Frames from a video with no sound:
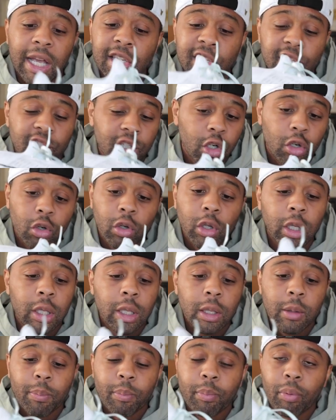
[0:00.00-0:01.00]
It's
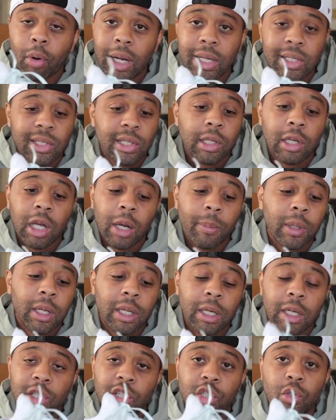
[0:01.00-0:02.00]
certainly pricey coming
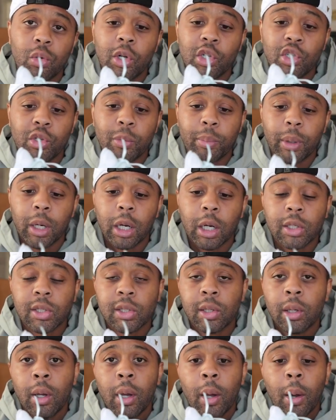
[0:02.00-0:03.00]
in at
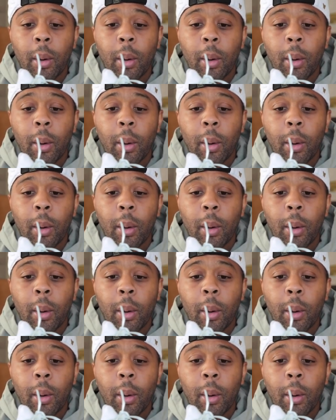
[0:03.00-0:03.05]
$200.